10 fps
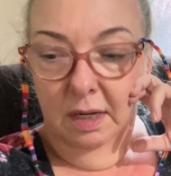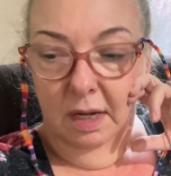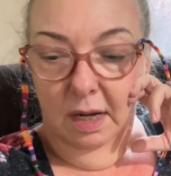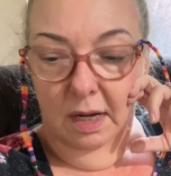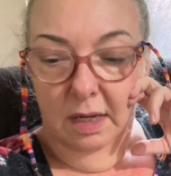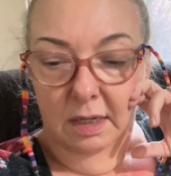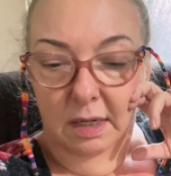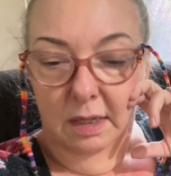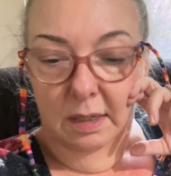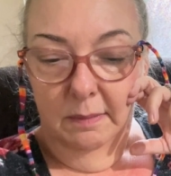And
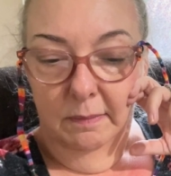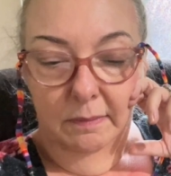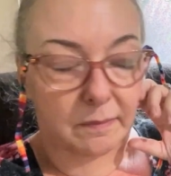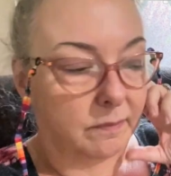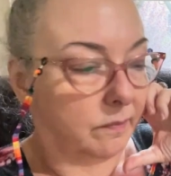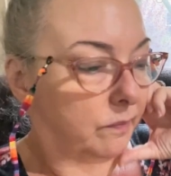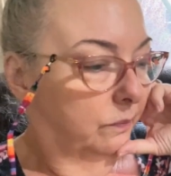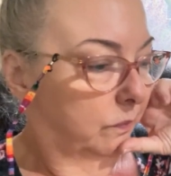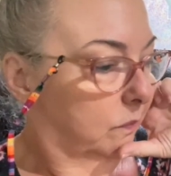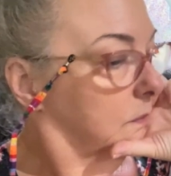um,
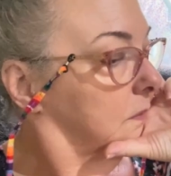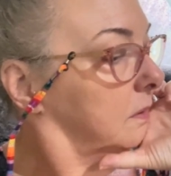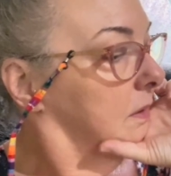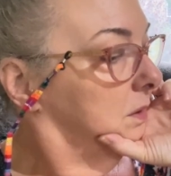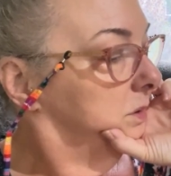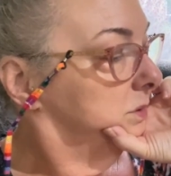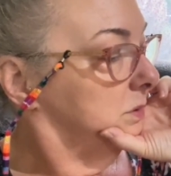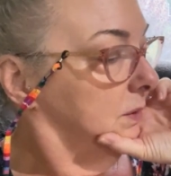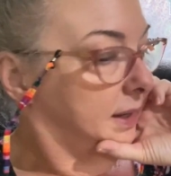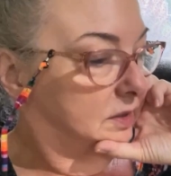
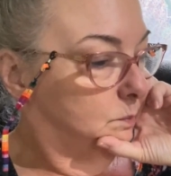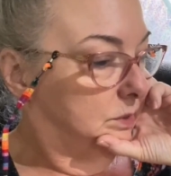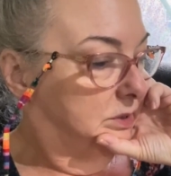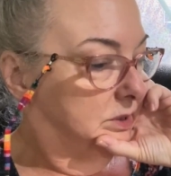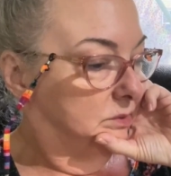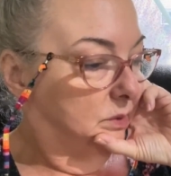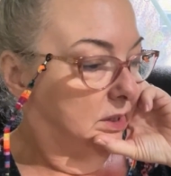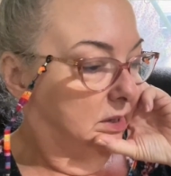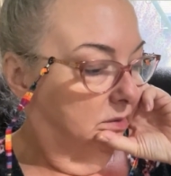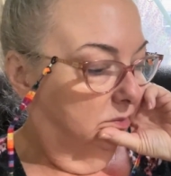so that's being done
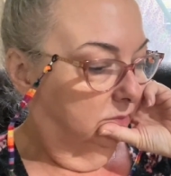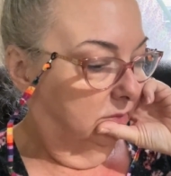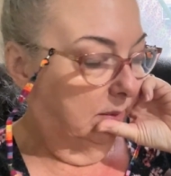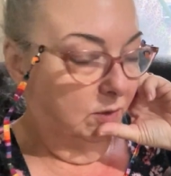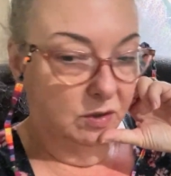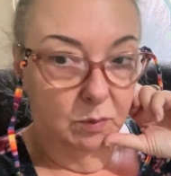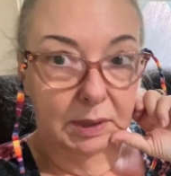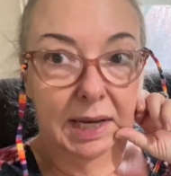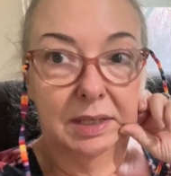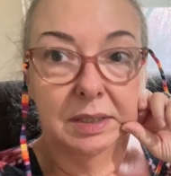right now. I'm just
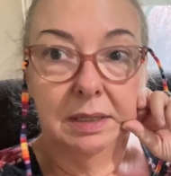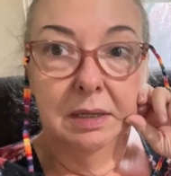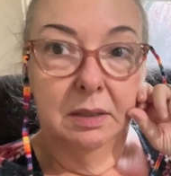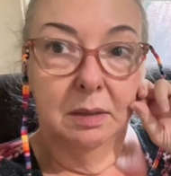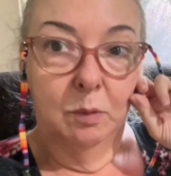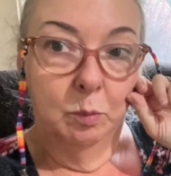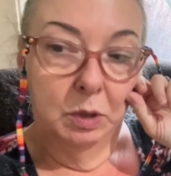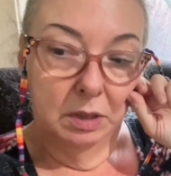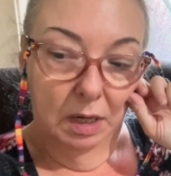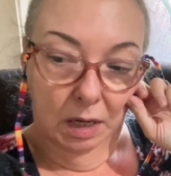relaxing here at the
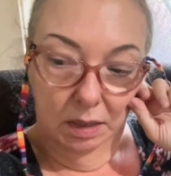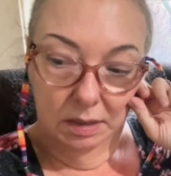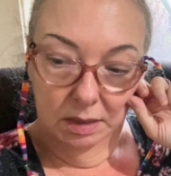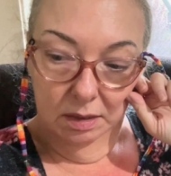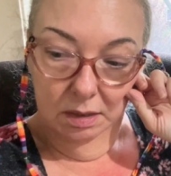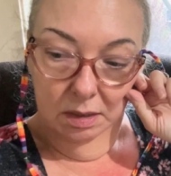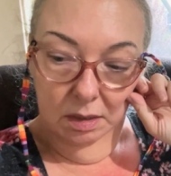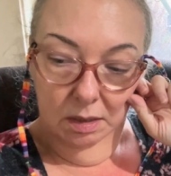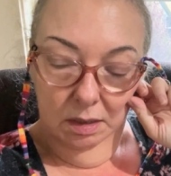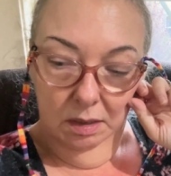moment and
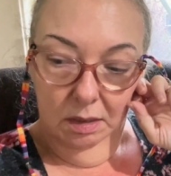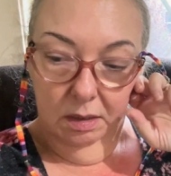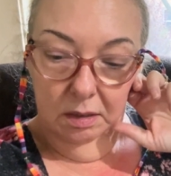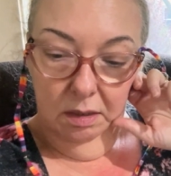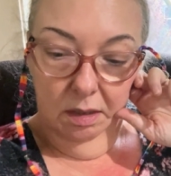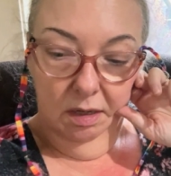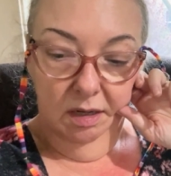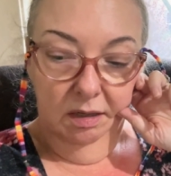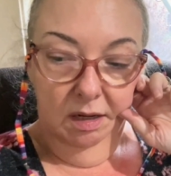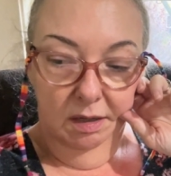
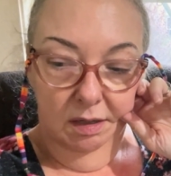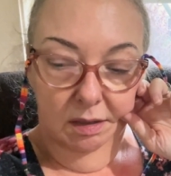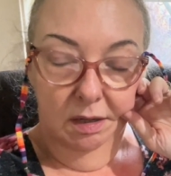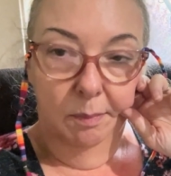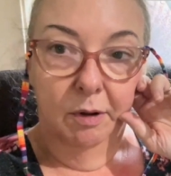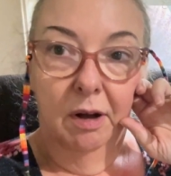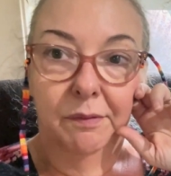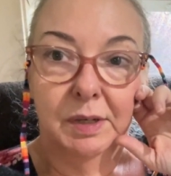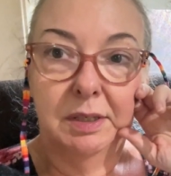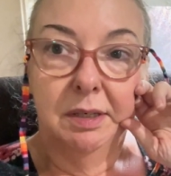uh, got a cup of
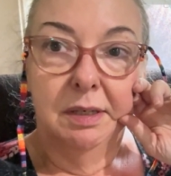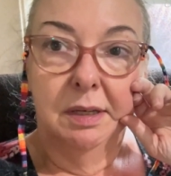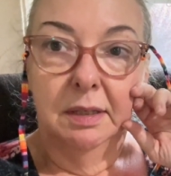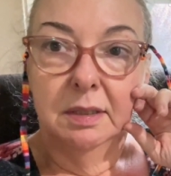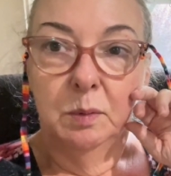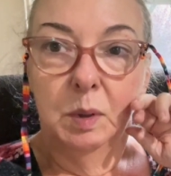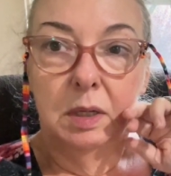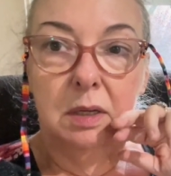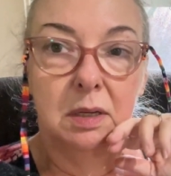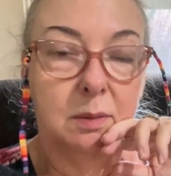coffee sitting next to
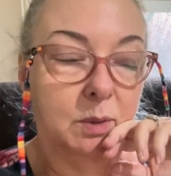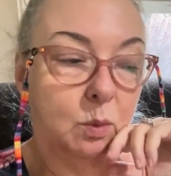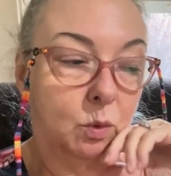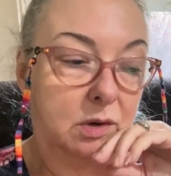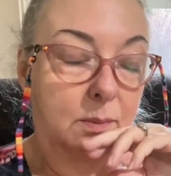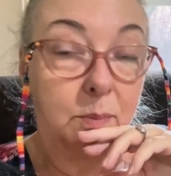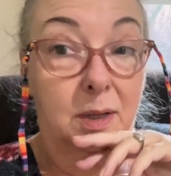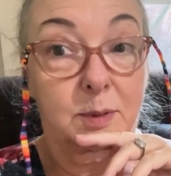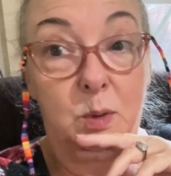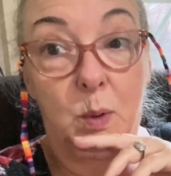me. I'm going to work on
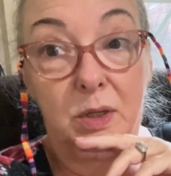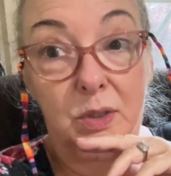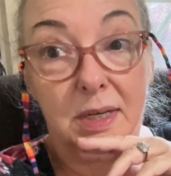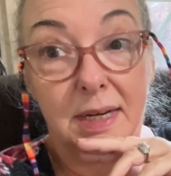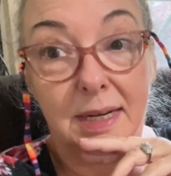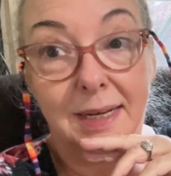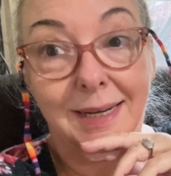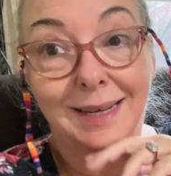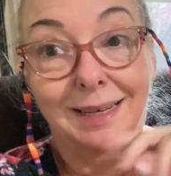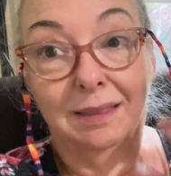Bob's sweater today and
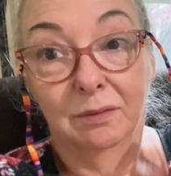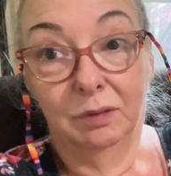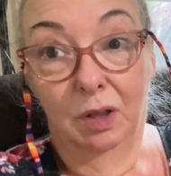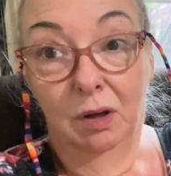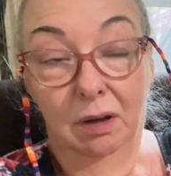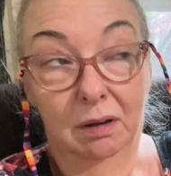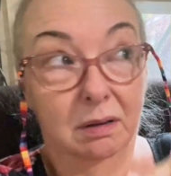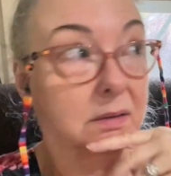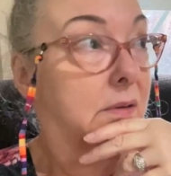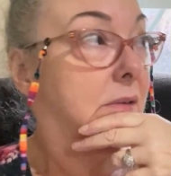edit the vlog.
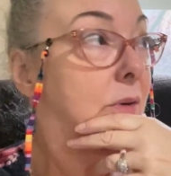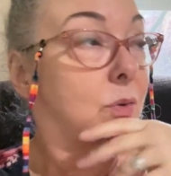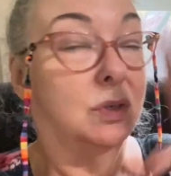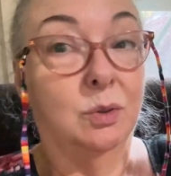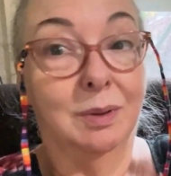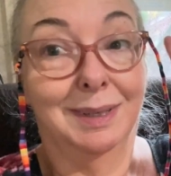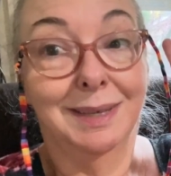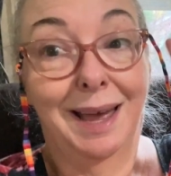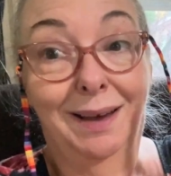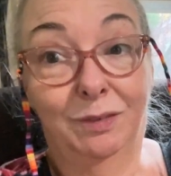Those two things
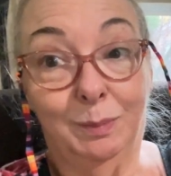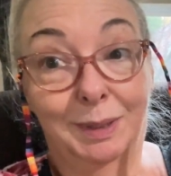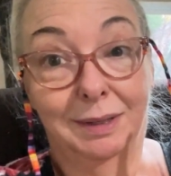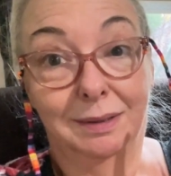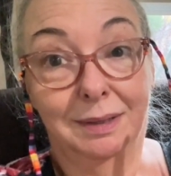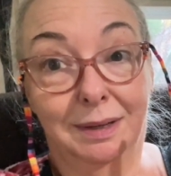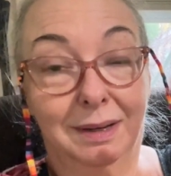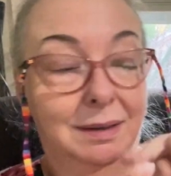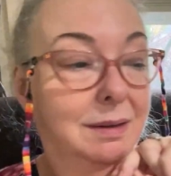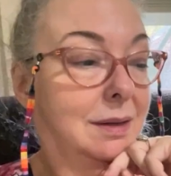have to be done today.